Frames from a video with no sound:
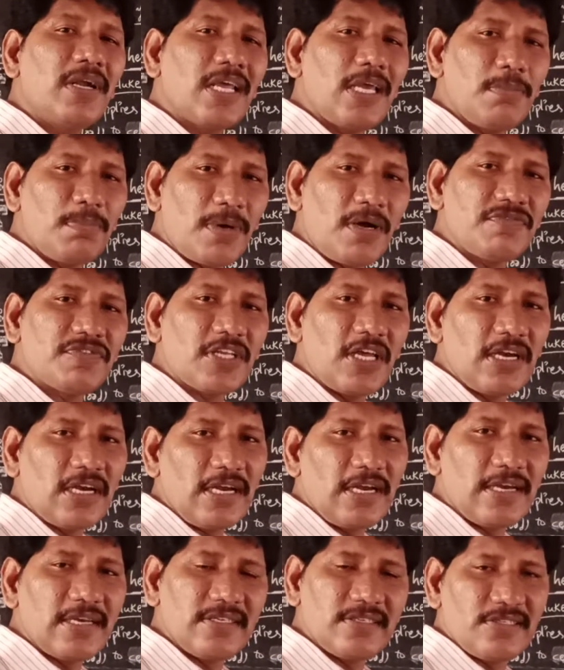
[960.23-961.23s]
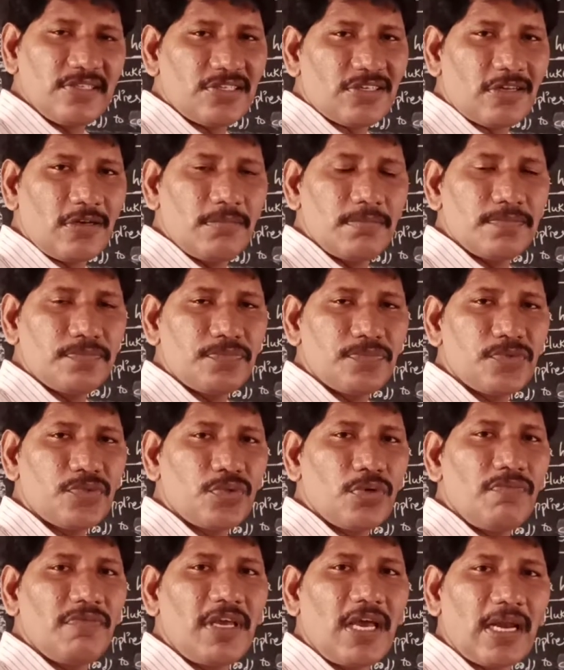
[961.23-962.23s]
type of circulatory system.
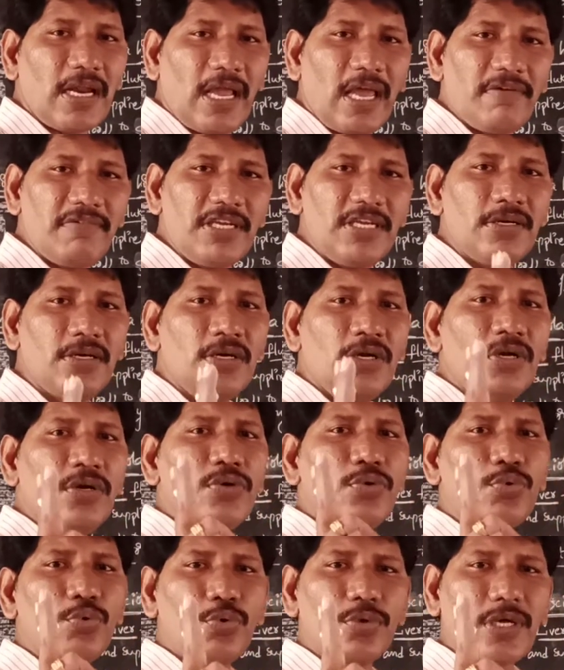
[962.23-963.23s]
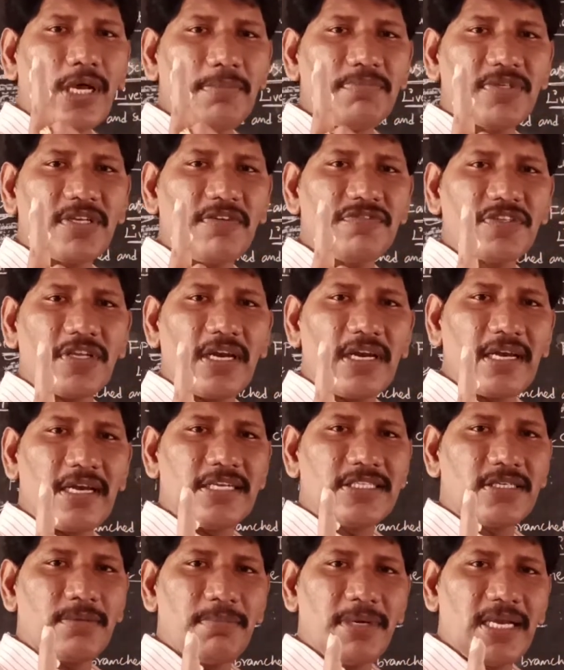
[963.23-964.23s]
So we are having two types of
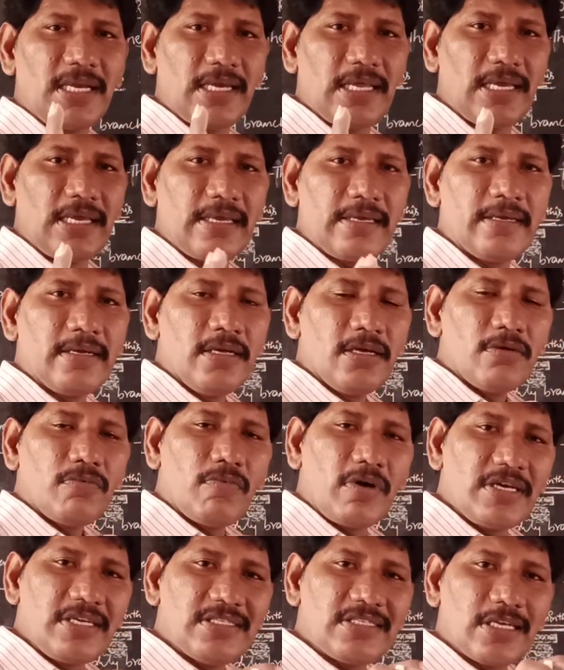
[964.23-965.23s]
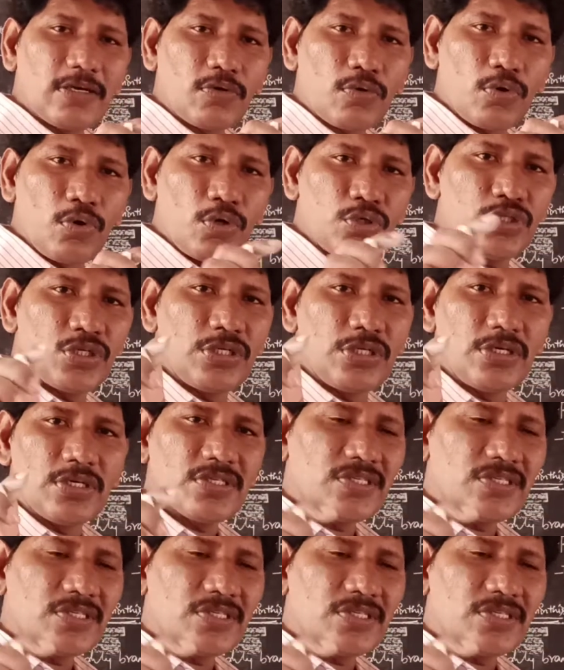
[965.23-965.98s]
circulation mainly. One is a closed